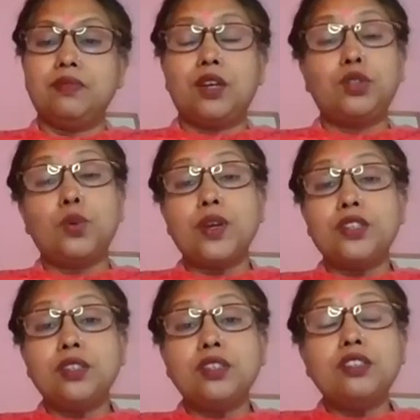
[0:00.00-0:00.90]
Now the
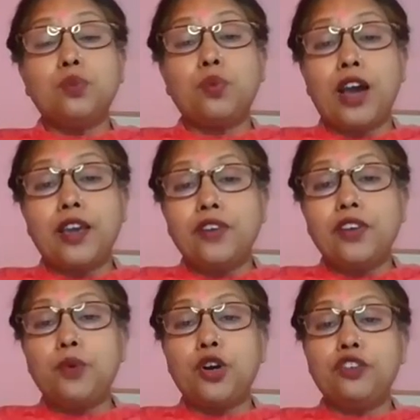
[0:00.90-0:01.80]
question is why
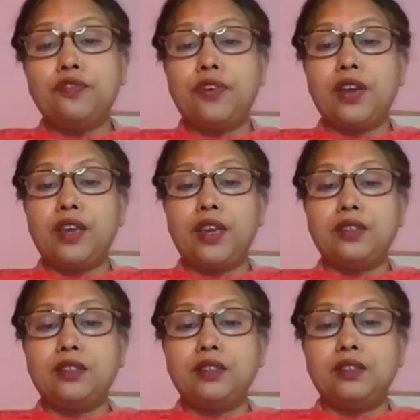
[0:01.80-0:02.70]
we modify
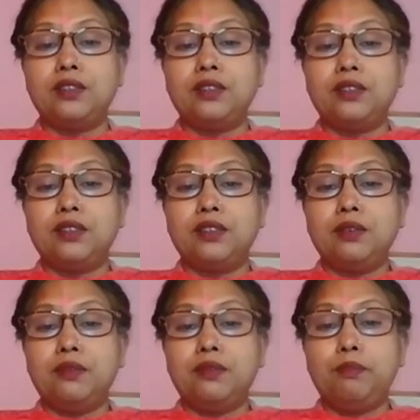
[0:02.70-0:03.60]
it?
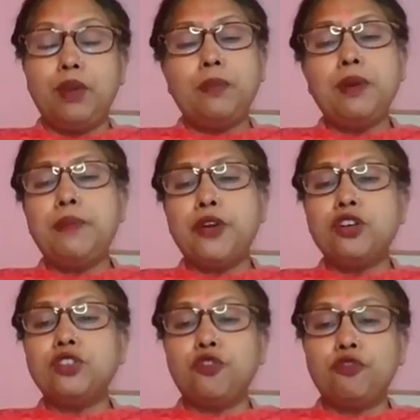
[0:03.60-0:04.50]
Maybe
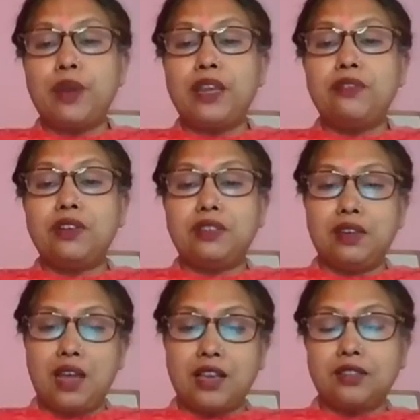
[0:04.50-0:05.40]
because of many
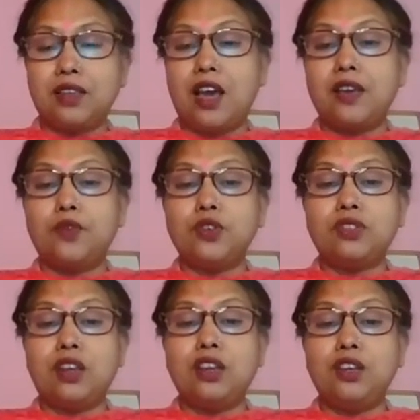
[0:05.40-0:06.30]
reasons, as I was
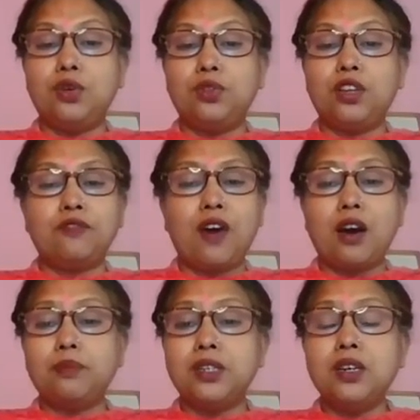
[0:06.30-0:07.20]
telling you, that
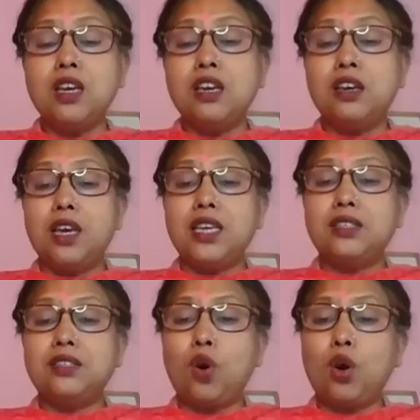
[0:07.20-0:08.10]
farmer
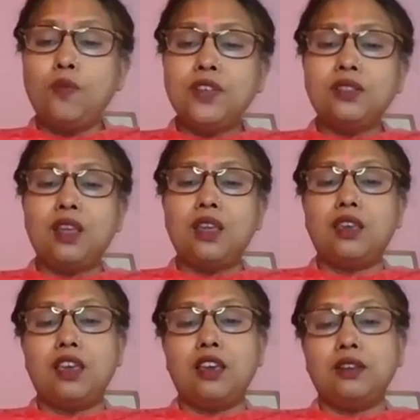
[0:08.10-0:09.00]
is always
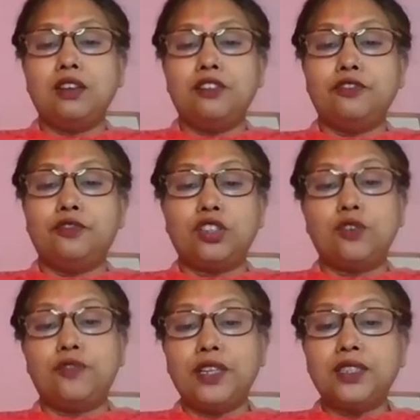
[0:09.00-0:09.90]
thinking for
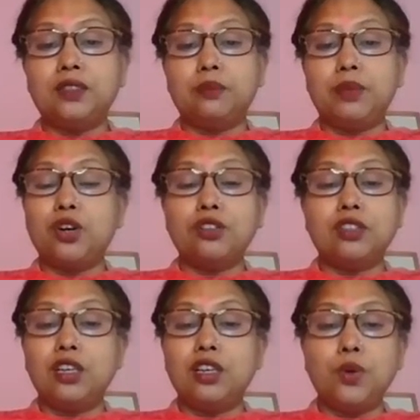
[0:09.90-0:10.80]
the weather
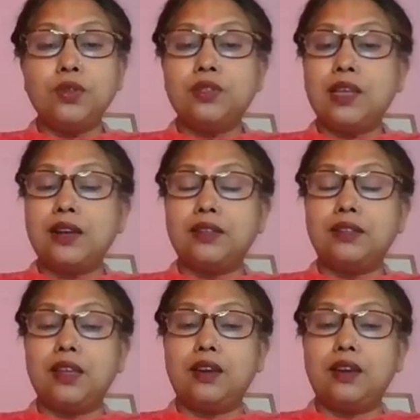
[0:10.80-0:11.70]
because he knows that
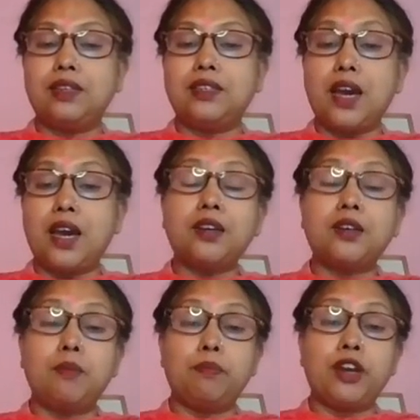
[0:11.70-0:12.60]
there is a direct
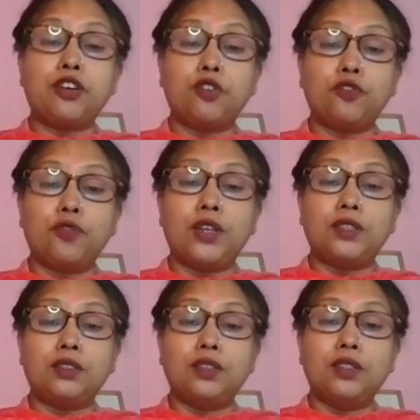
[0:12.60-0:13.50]
impact of
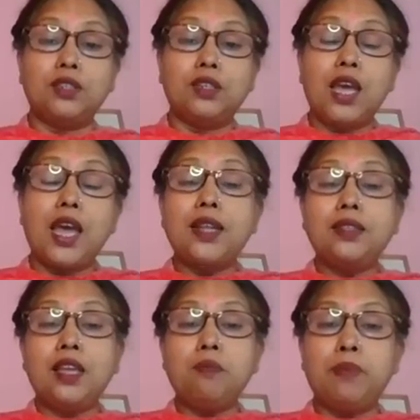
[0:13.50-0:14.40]
weather.
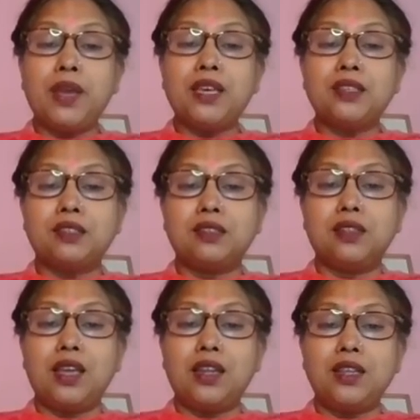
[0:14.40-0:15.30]
And then pest,
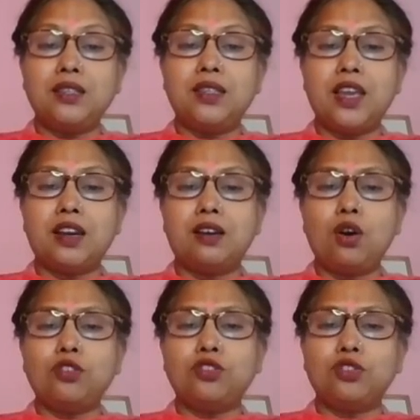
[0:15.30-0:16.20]
then insect,
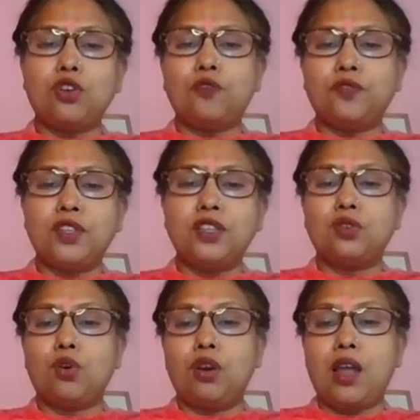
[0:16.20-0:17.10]
lots of
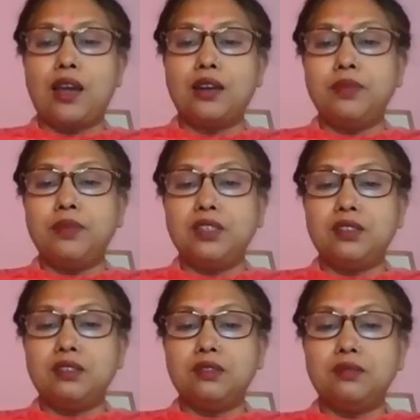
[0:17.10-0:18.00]
these all
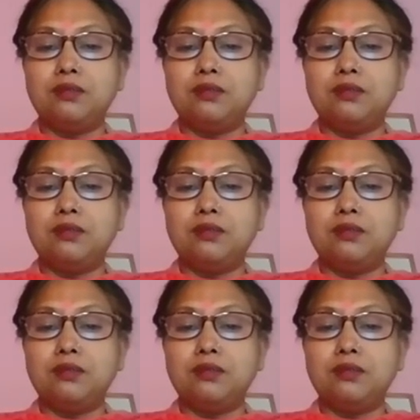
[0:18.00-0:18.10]
enemies.